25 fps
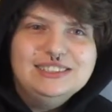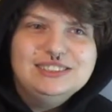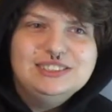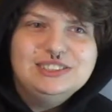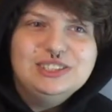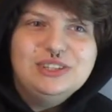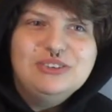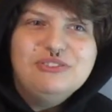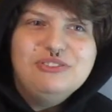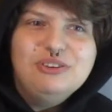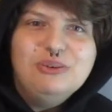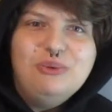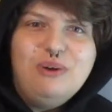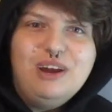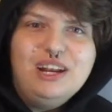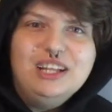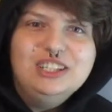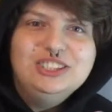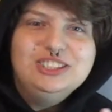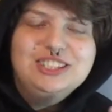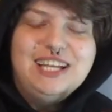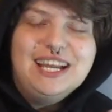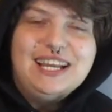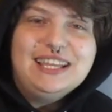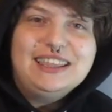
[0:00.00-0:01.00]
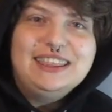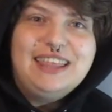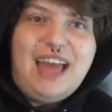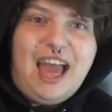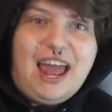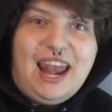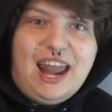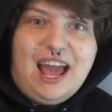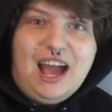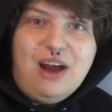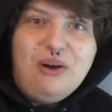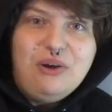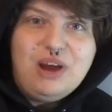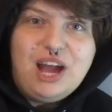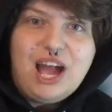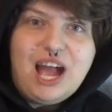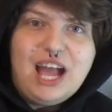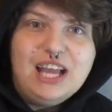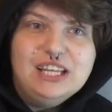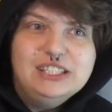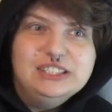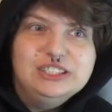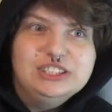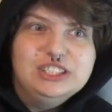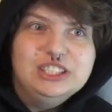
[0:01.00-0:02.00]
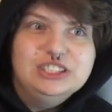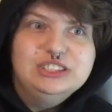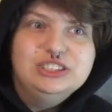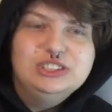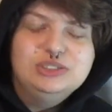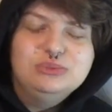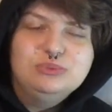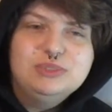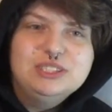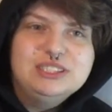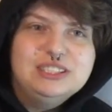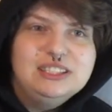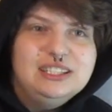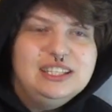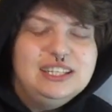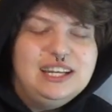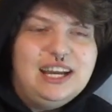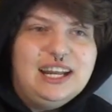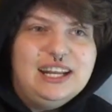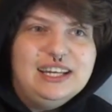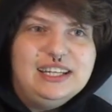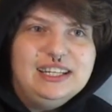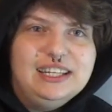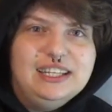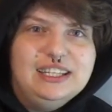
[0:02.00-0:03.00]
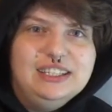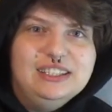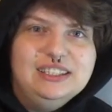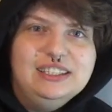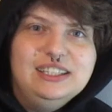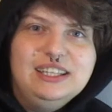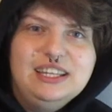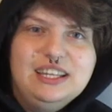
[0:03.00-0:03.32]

So if you want to check that out, I just recently got a Kindle,